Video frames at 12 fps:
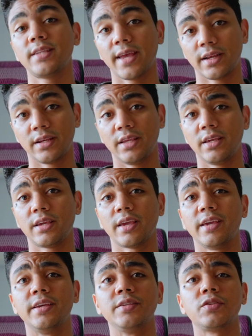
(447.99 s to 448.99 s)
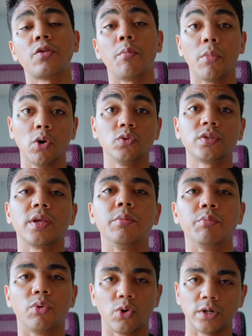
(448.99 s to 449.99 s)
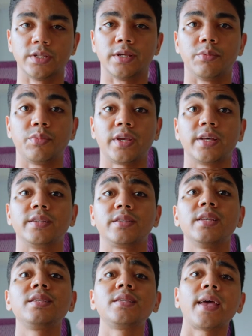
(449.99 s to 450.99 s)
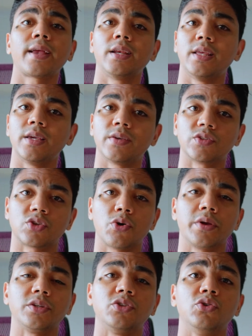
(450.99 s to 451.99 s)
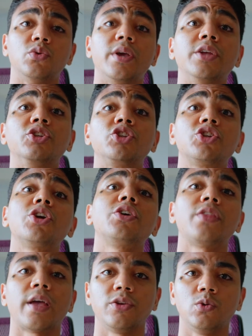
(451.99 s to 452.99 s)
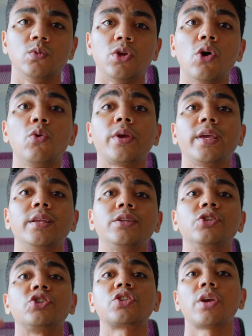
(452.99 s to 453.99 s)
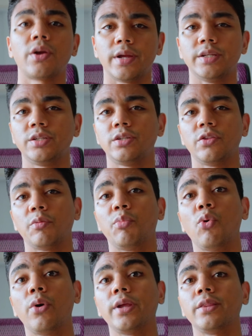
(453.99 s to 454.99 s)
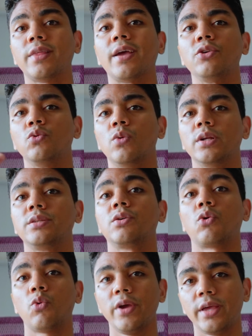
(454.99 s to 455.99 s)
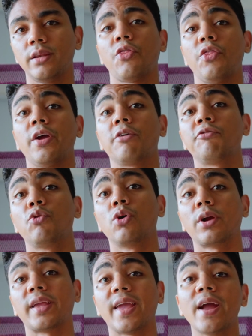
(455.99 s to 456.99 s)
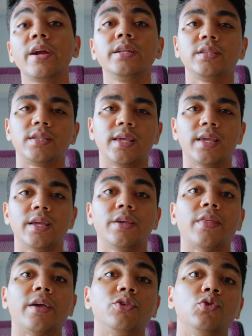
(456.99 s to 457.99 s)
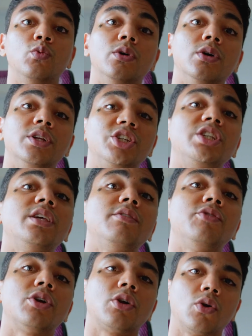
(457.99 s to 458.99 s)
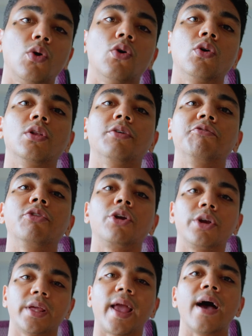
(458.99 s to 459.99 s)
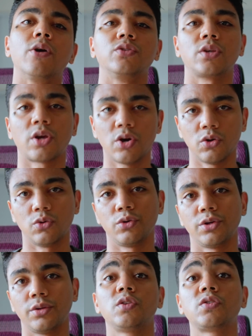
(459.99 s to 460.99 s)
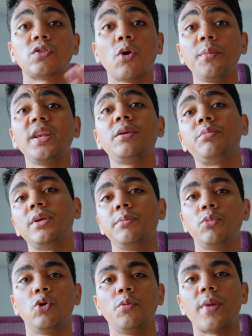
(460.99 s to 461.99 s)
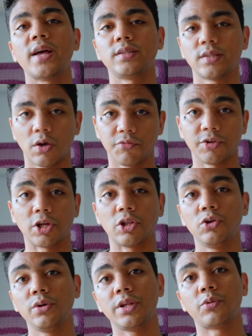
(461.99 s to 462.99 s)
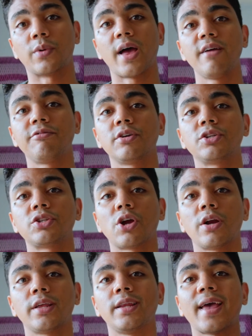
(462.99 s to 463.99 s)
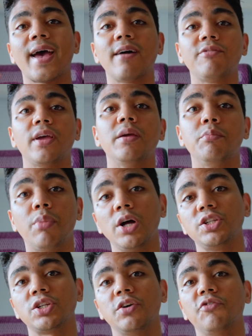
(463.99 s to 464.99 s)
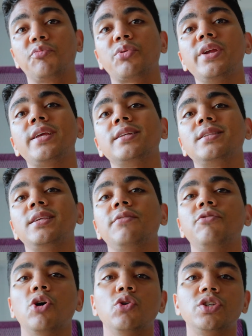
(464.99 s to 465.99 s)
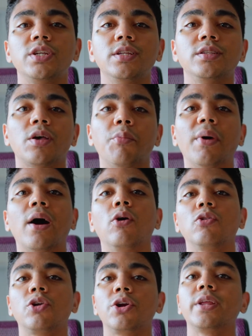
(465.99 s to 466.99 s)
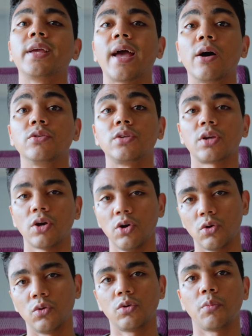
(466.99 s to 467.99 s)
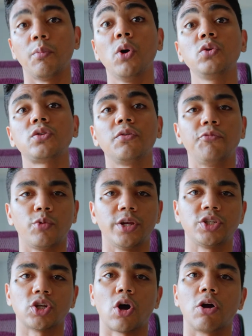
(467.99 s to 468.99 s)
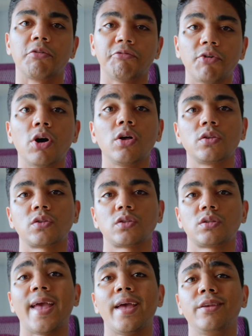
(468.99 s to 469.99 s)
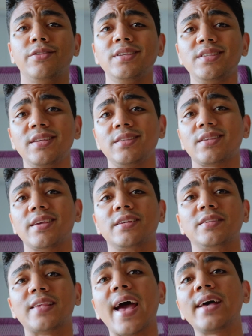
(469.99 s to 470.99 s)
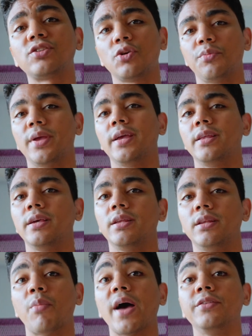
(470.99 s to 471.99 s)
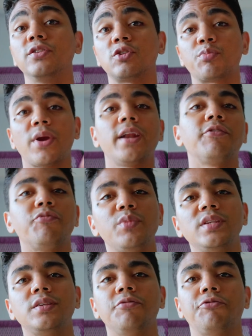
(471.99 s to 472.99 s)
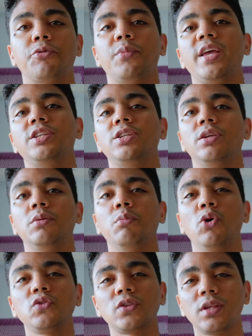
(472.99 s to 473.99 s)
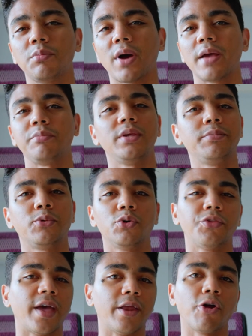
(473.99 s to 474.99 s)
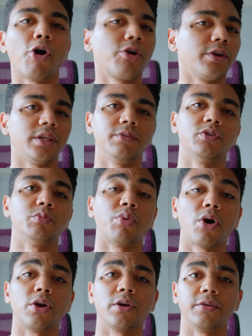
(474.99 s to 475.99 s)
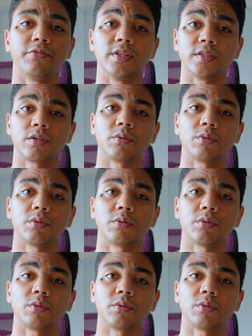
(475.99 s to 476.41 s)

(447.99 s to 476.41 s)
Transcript: technique is the most important because this technique is going to ensure that you don't get discouraged to the point that you want to quit, therefore guaranteeing that you will achieve your goal of learning how to code. So many people, myself included, when I first started have a bunch of preconceived notions about learning how to code, most of which are false. And this is exacerbated by the spread of misinformation, mostly by people that aren't even part of this